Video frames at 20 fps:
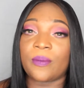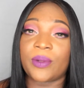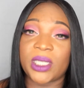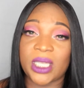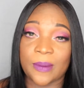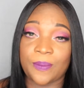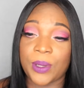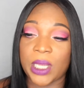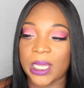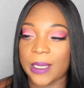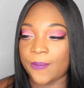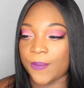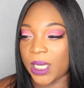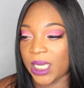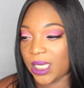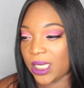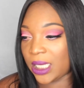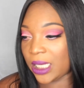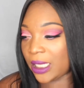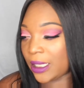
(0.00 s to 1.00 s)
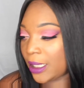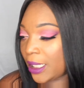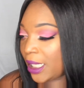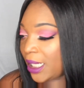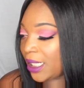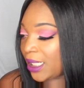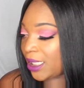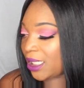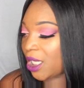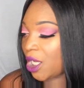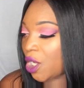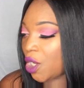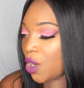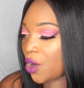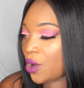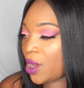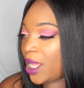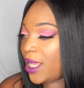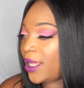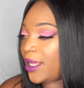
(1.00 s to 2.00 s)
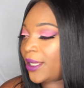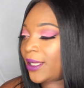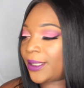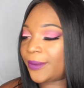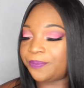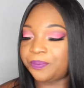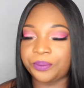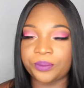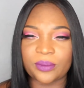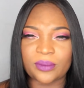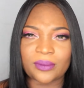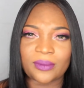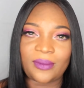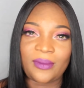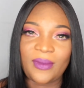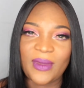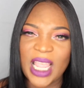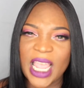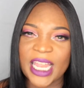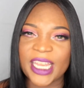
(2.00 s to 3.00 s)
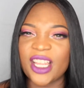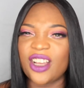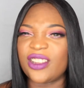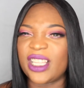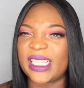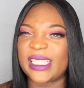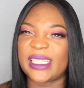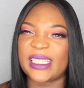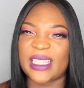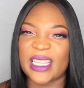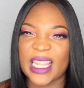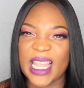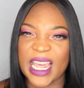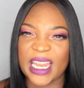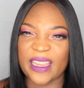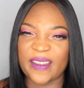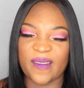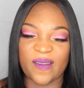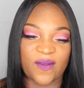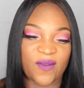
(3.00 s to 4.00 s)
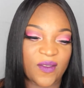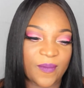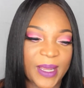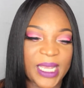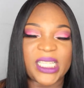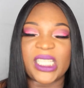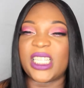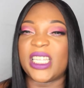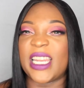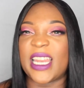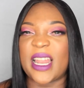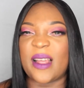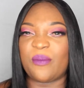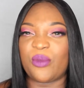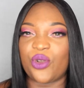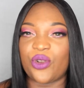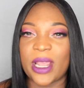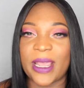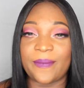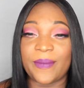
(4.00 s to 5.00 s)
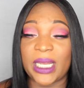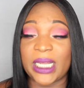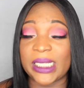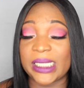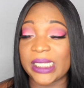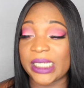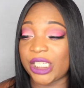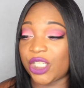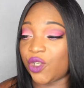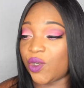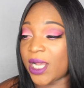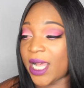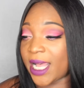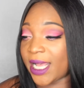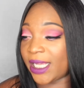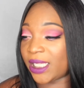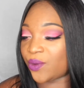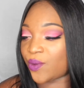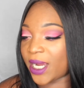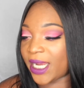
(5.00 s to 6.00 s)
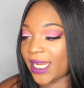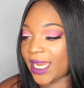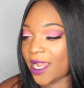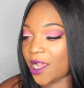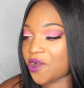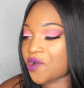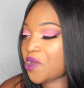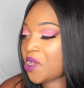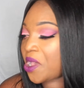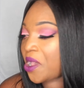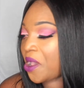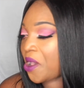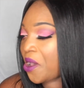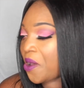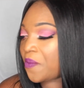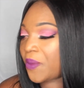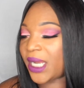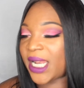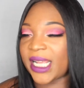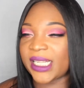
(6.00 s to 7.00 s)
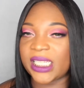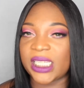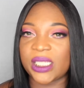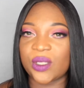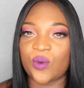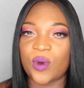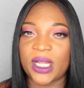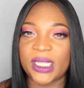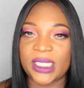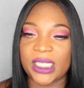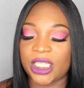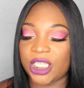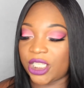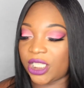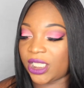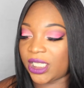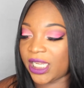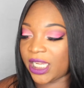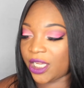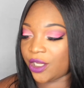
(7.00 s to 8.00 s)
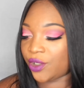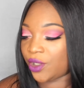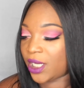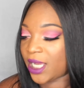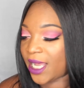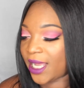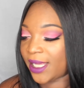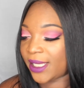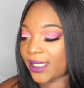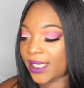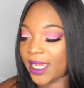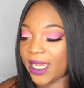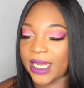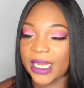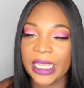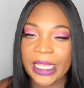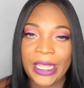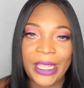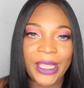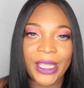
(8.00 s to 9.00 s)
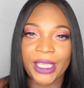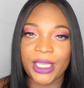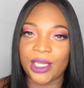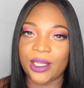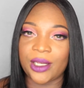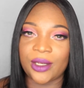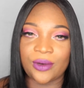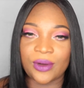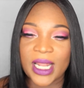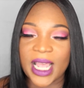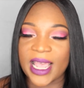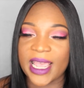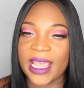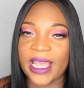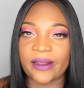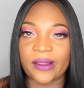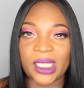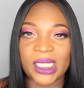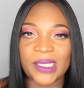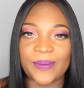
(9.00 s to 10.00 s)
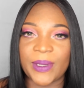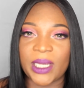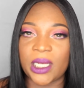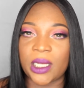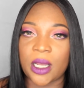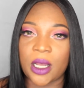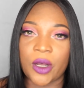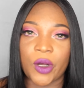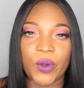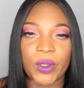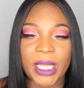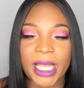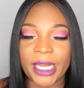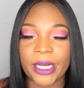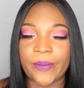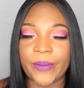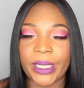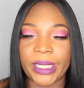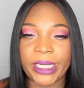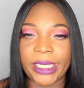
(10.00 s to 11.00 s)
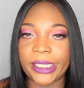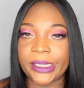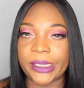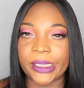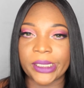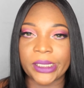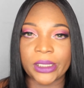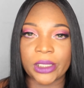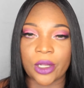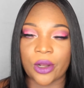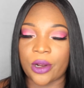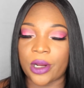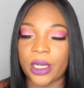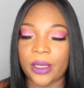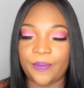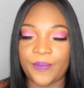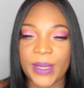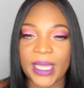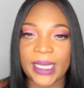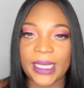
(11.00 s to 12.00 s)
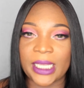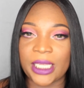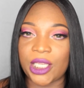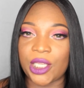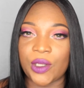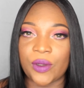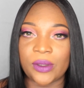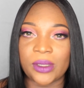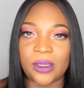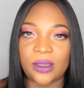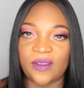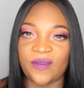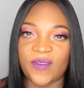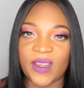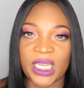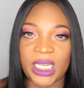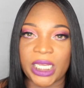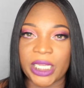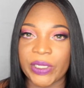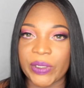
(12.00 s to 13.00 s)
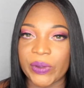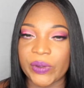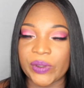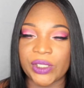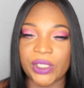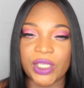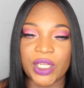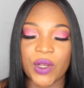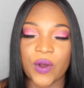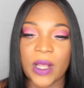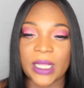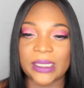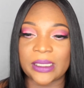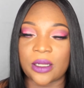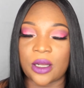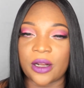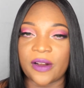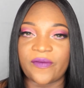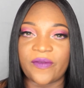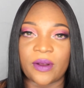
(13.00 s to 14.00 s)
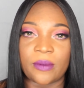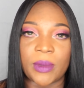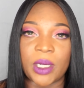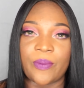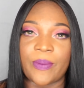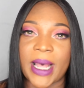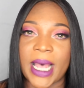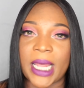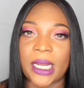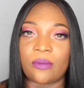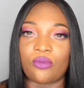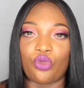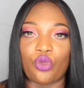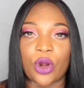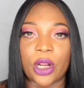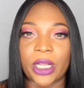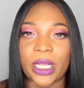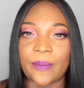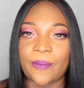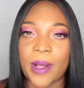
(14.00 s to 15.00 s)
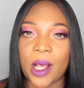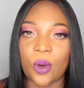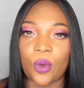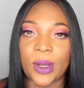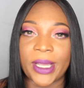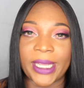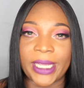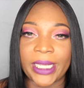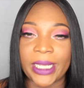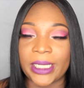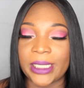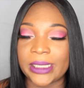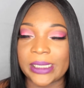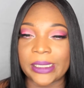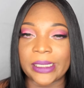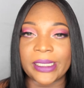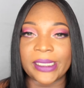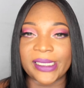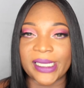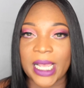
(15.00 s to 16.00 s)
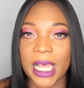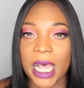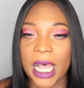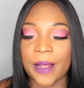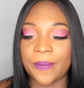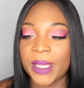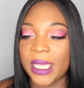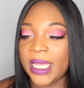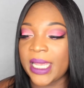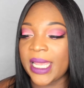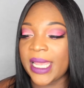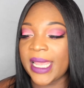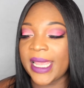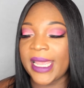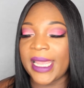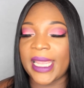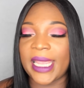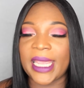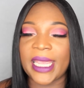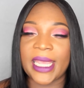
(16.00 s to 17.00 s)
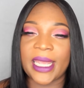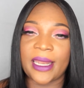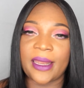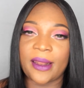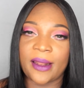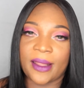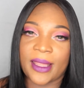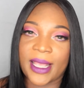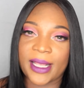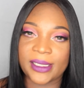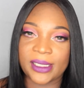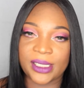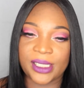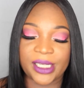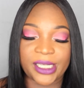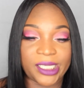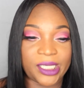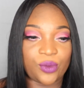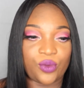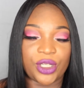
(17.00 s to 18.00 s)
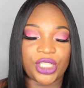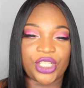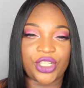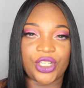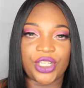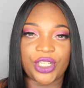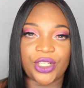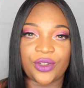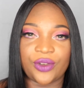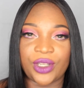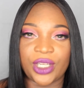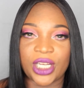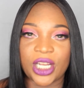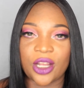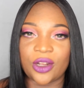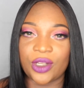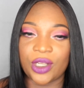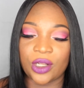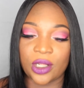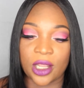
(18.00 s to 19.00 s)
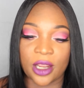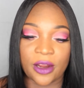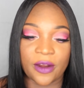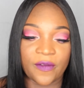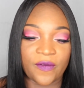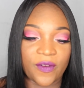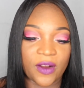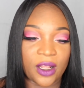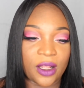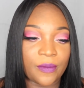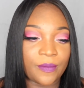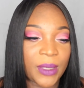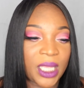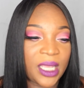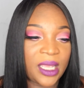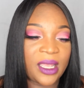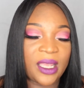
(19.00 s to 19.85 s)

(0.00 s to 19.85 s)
to PicMonkey. So I know this is a lot of information that I'm cramming into you guys right now, but I just want to tell you guys that you do not have to spend a whole lot of money to start making YouTube videos. You know, I started from the bottom, working my way to the top, and that's just what you do. You know, you learn from